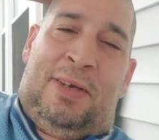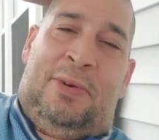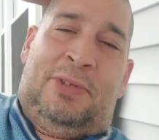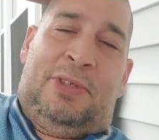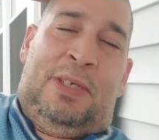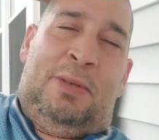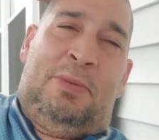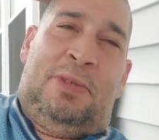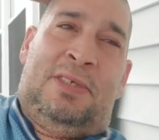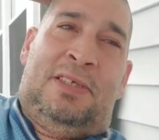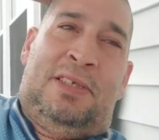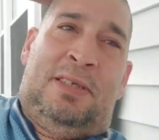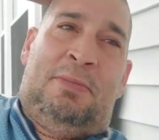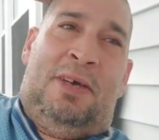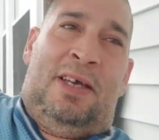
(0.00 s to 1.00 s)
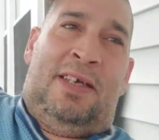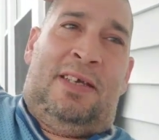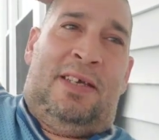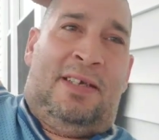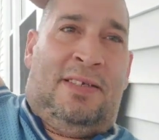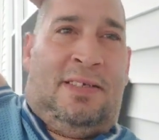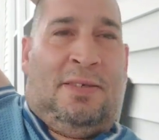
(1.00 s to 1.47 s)
I wasn't able to see my
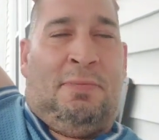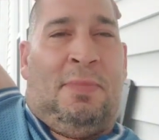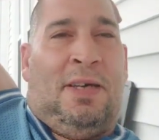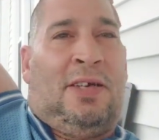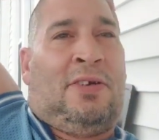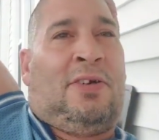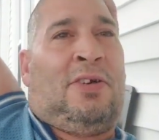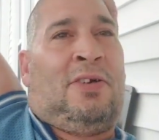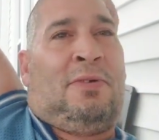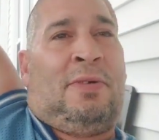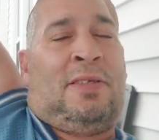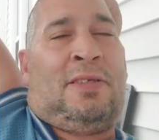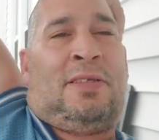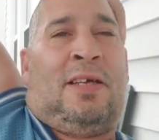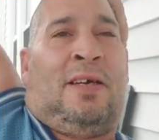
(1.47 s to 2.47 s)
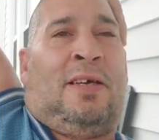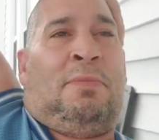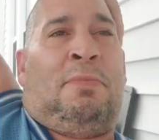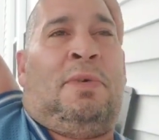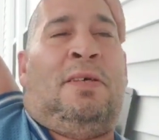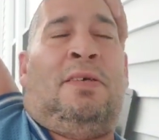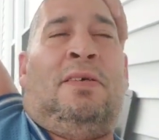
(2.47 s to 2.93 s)
kids and my girl at the
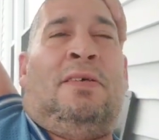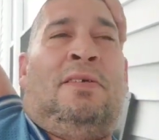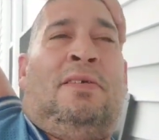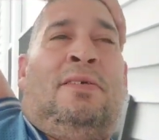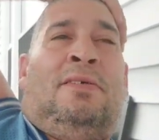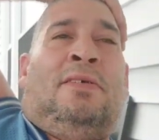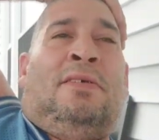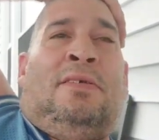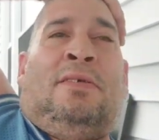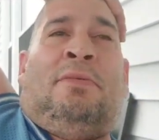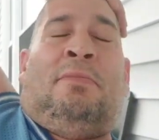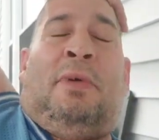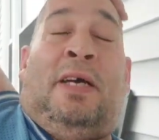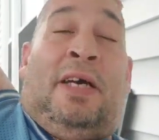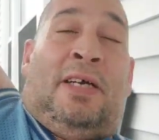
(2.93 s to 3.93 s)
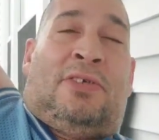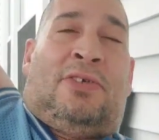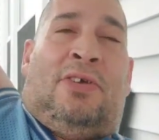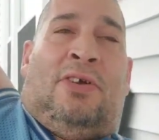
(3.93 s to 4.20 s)
time, my ex